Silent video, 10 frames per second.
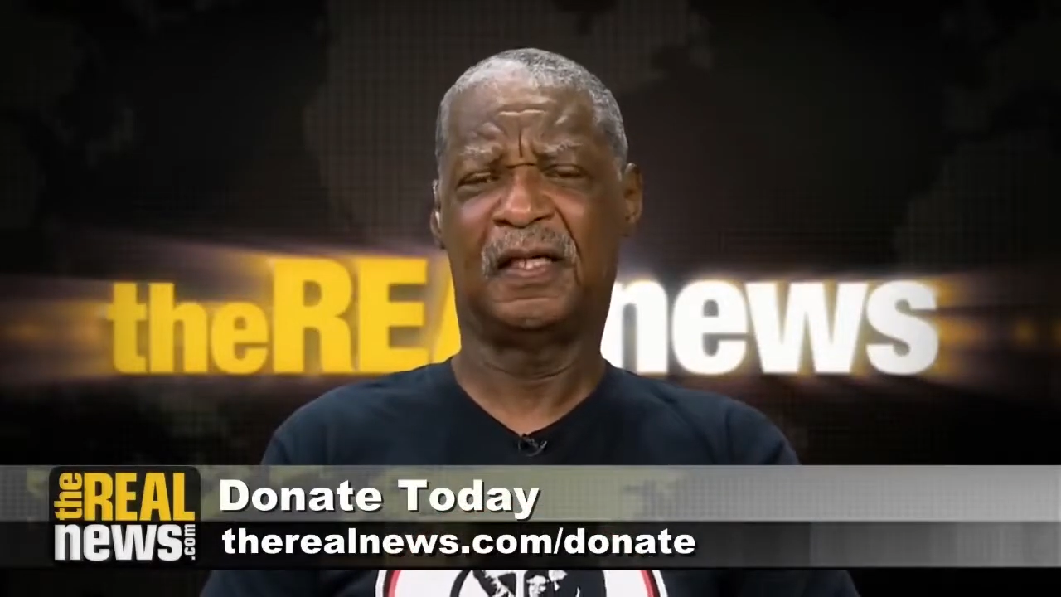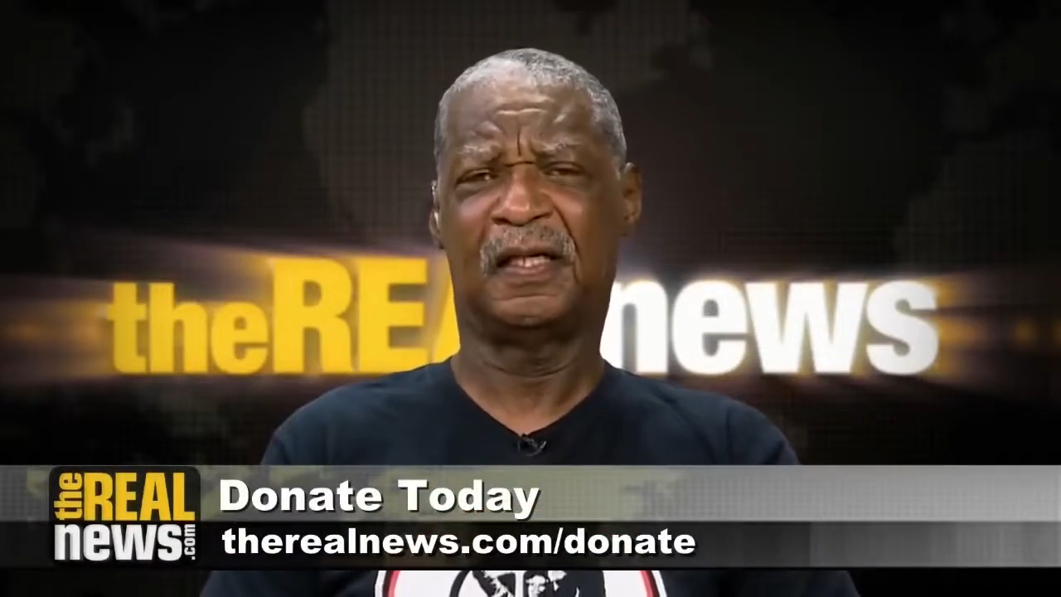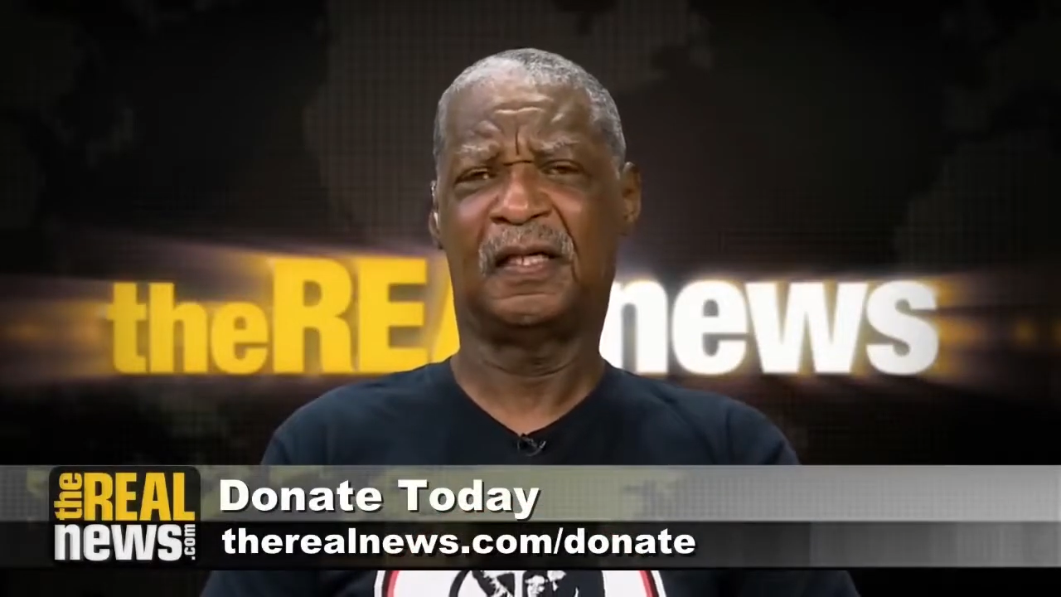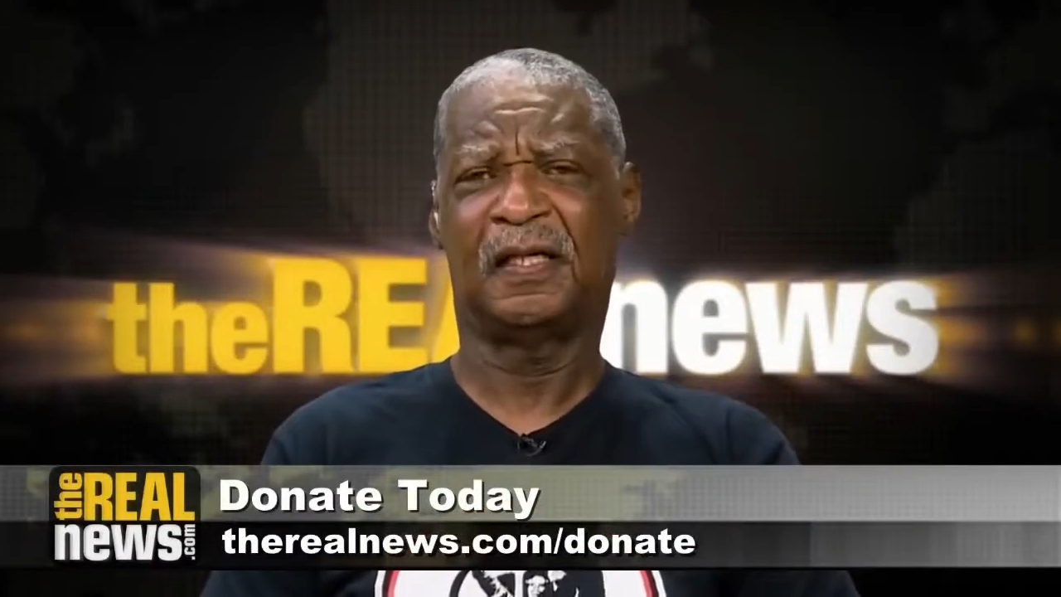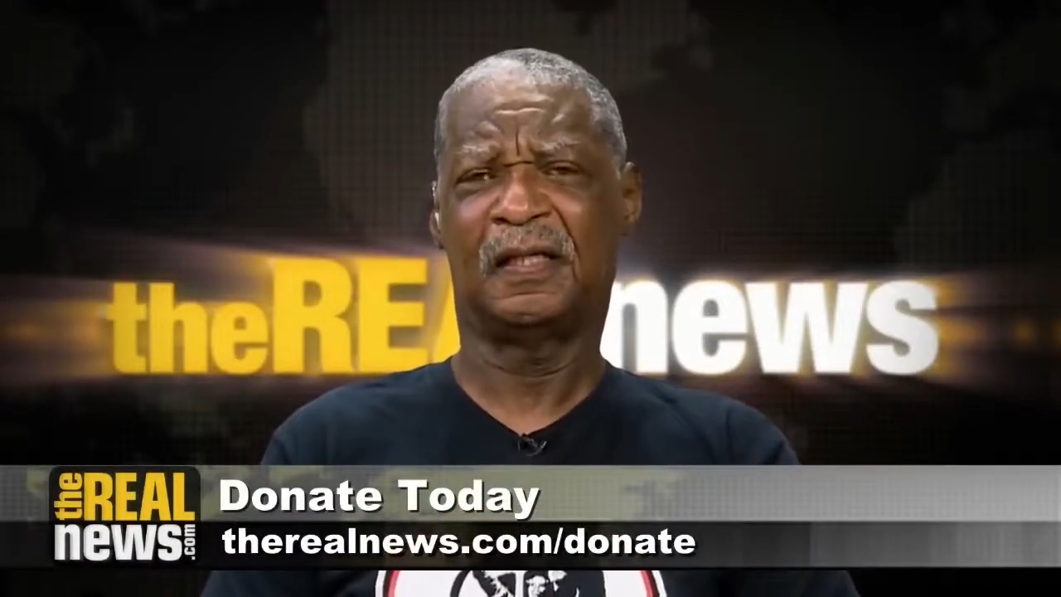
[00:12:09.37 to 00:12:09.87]

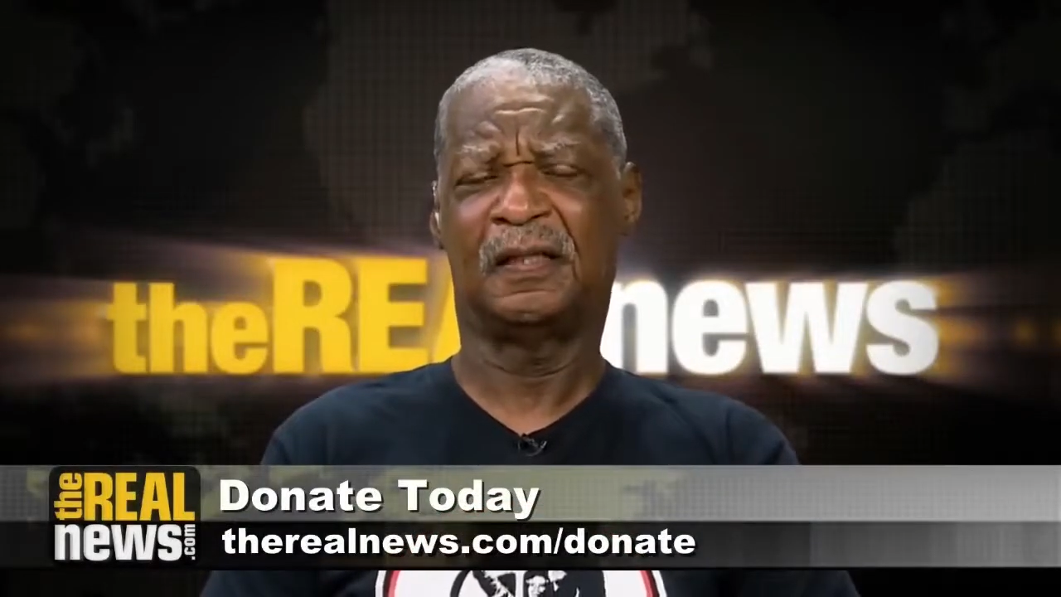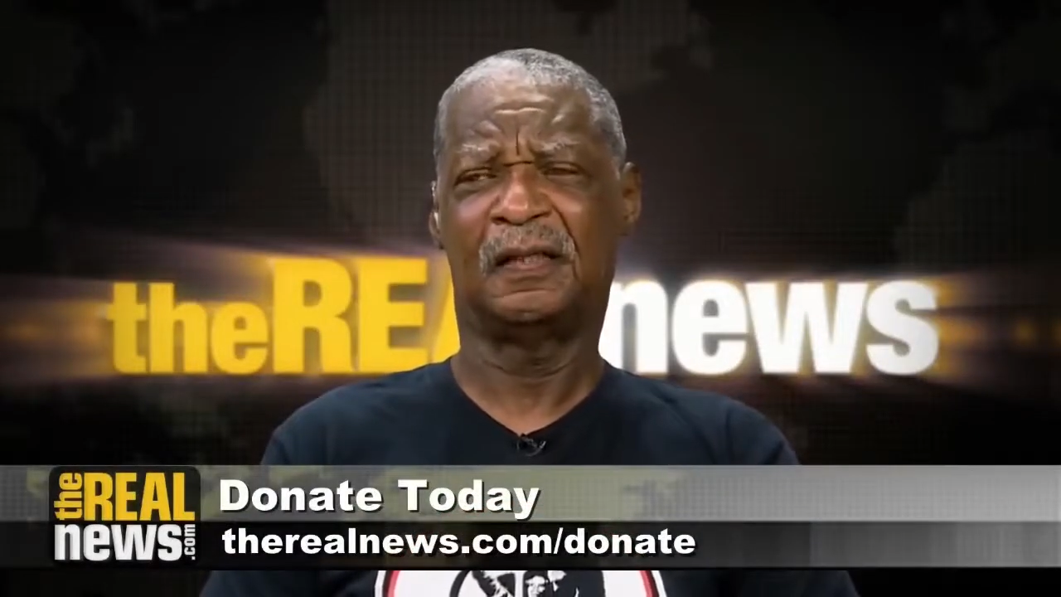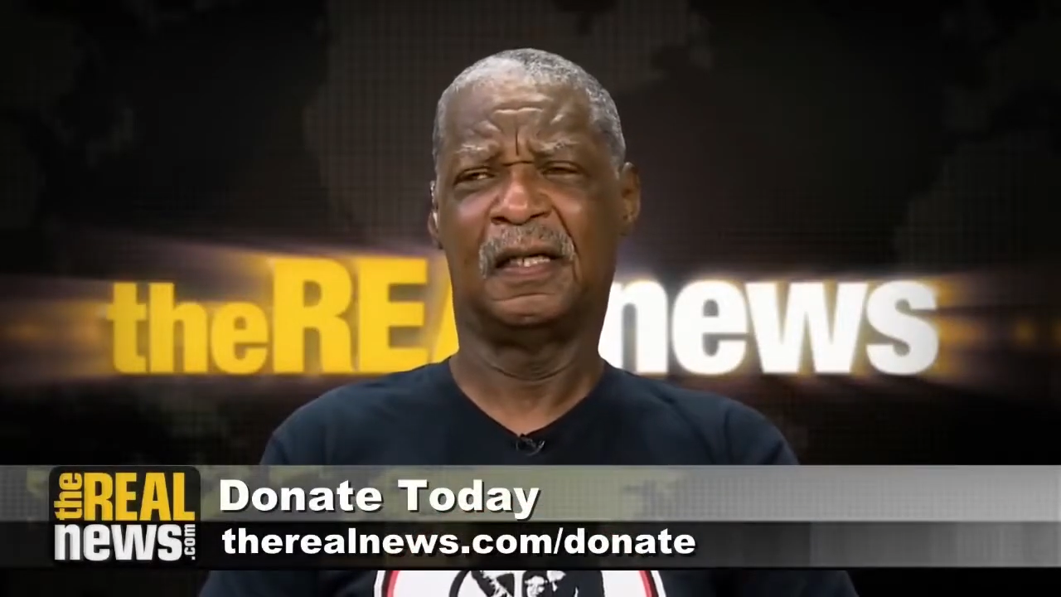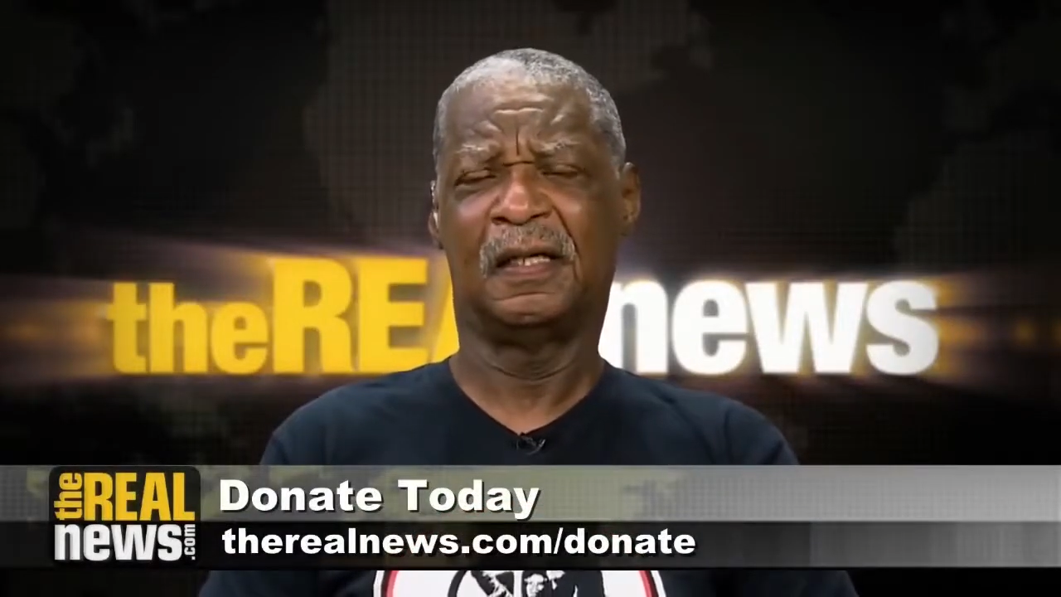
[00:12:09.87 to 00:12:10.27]
and